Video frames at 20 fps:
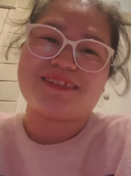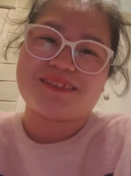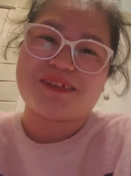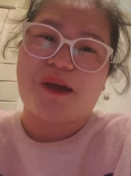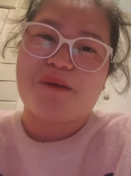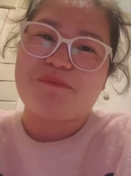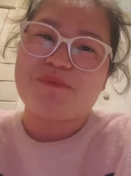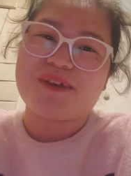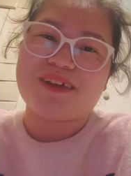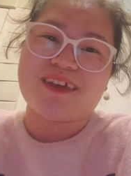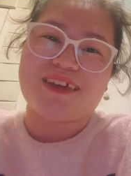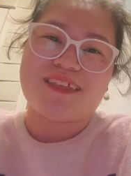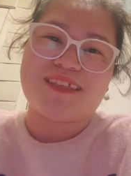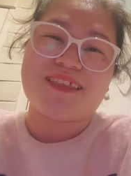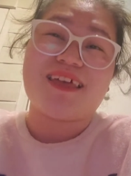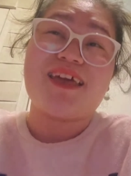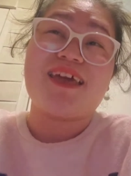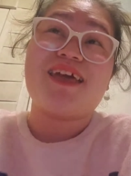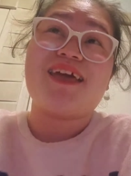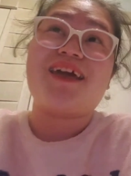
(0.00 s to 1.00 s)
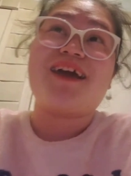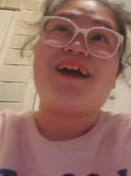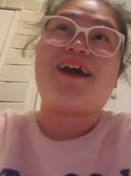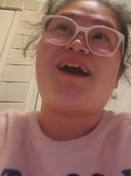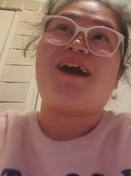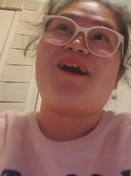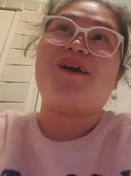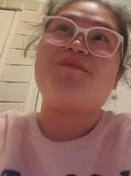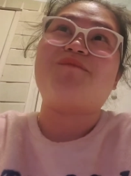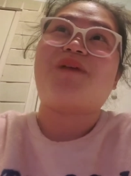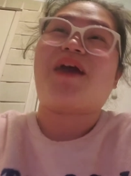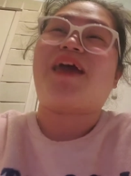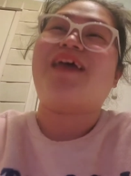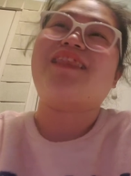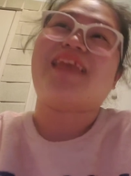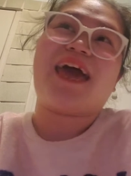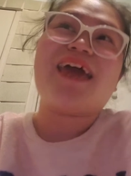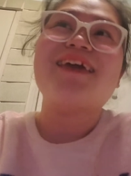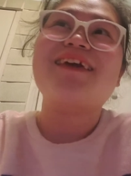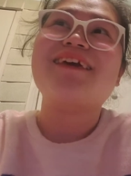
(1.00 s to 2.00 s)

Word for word: topic and um, i like